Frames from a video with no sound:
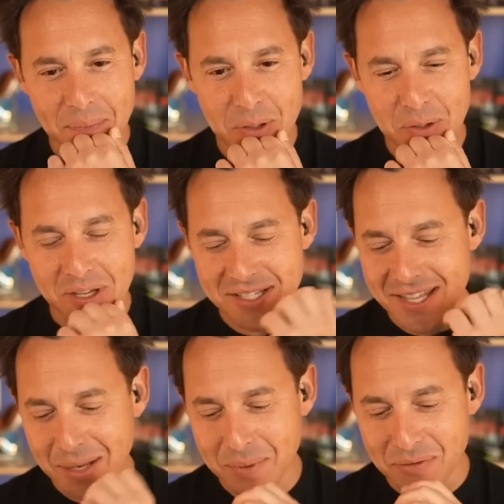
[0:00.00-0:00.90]
you guys
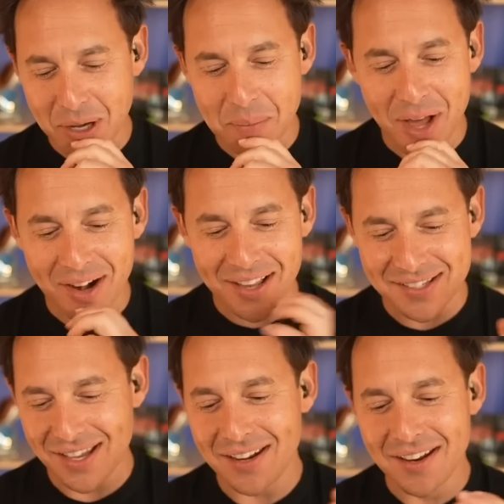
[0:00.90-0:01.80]
thanked me for coming on, and I
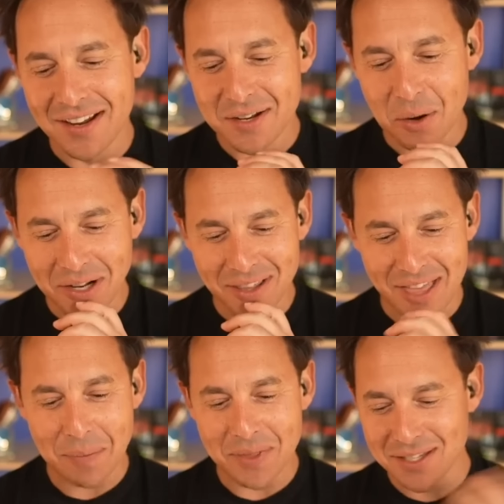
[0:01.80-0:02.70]
said, no need to
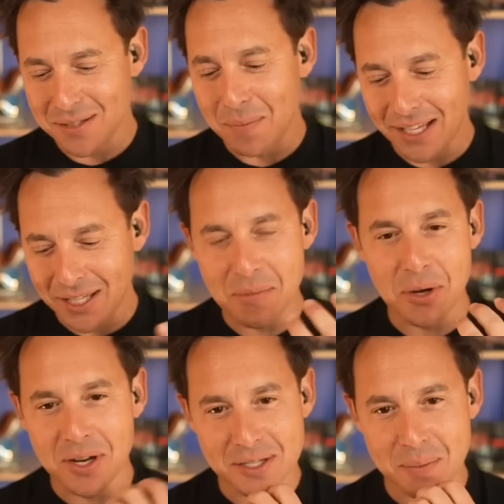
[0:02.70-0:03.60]
thank me. This is my
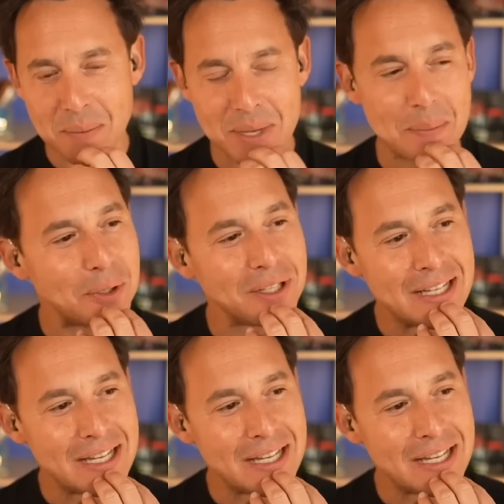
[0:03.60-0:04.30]
community. These are my people.